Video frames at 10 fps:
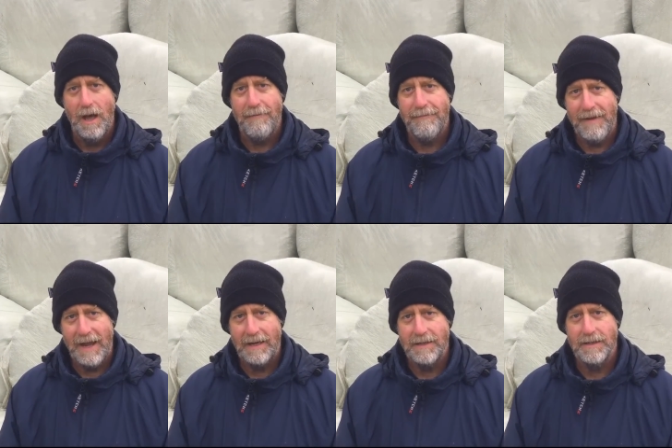
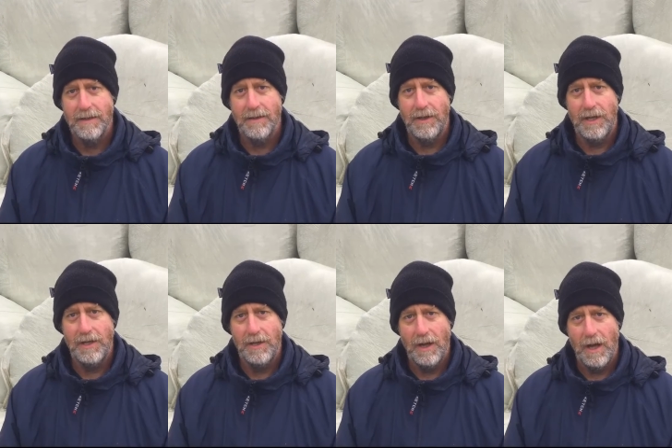affect the
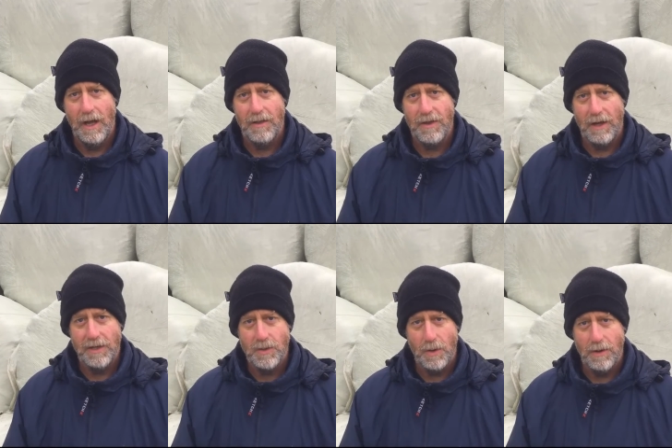
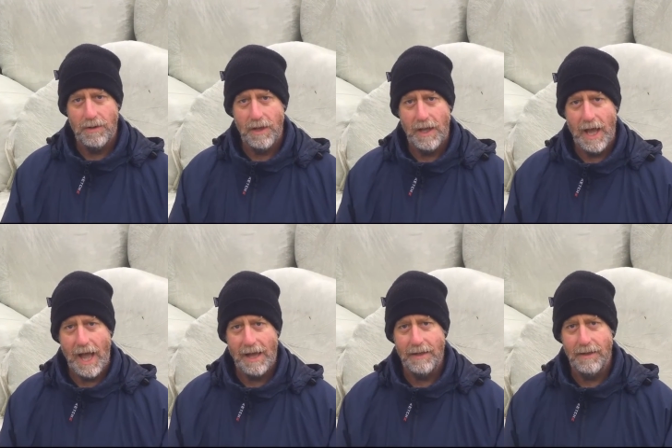silage quality
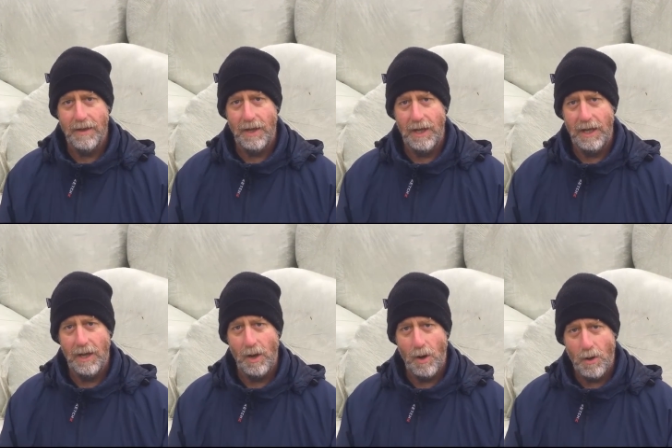and the
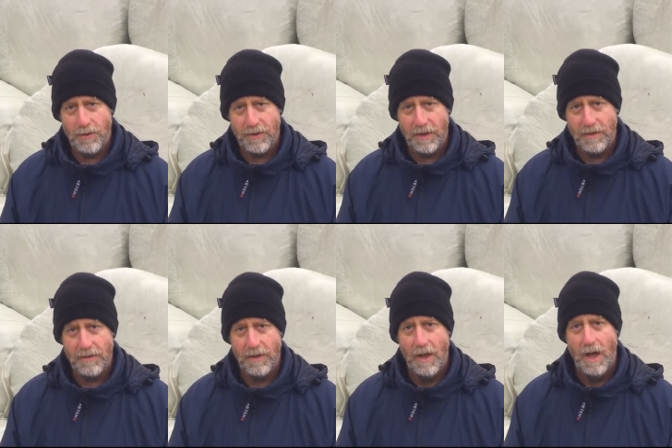
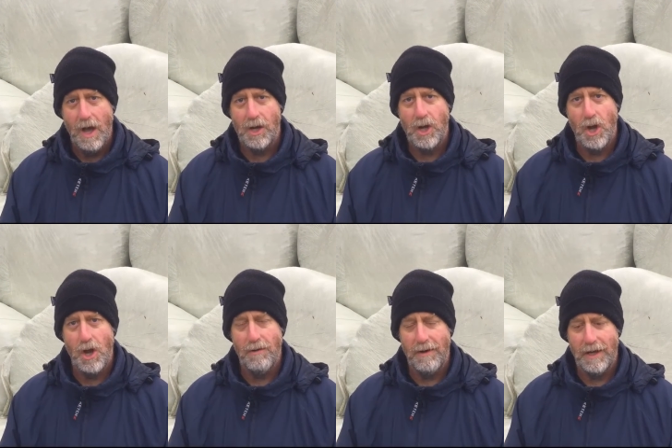losses
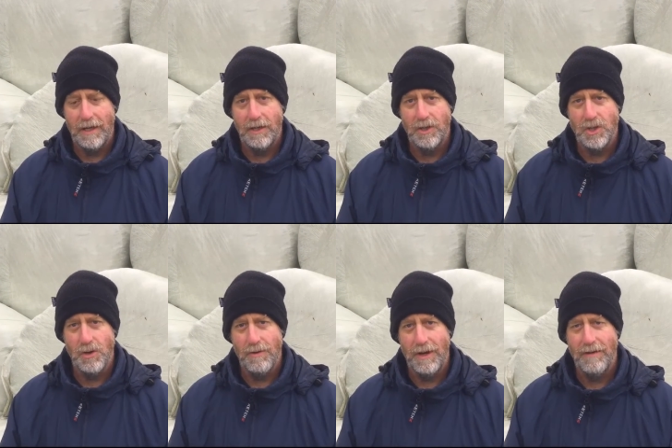occurring
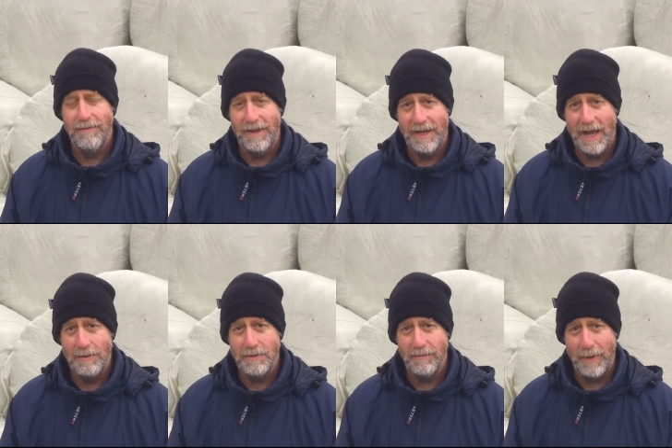during feed
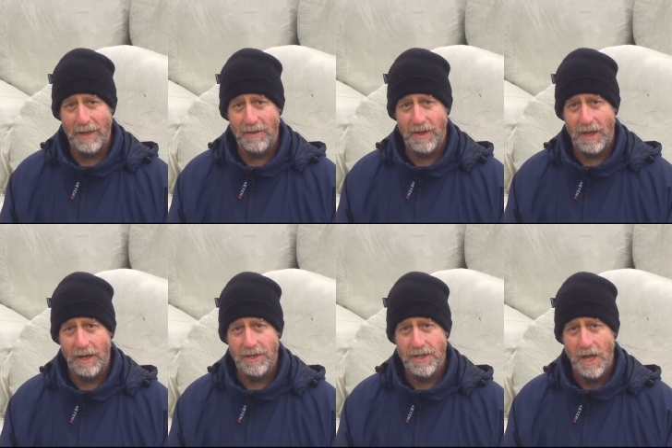out of baled
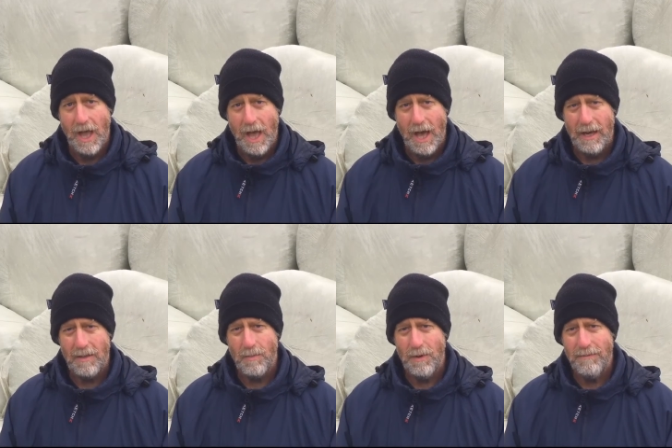silage, and
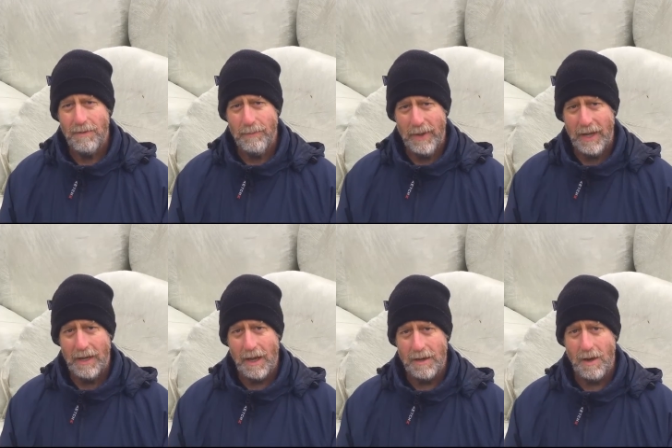it's one of the
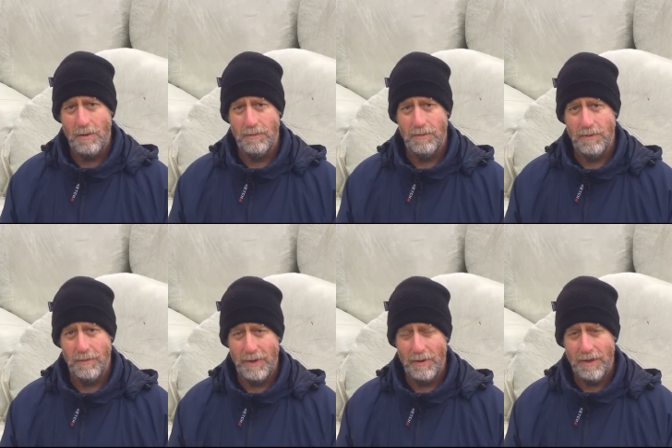big unknowns,
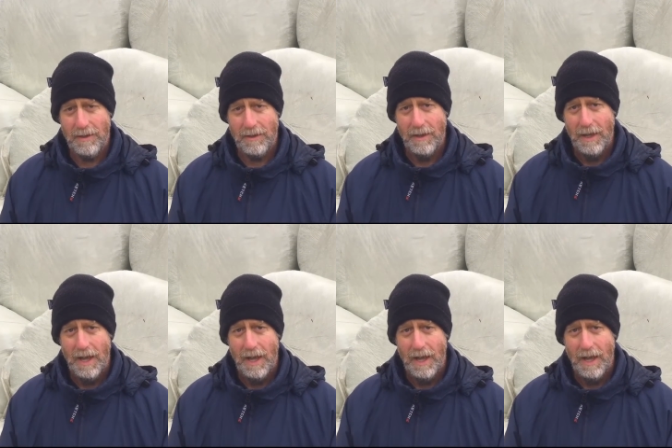to be honest.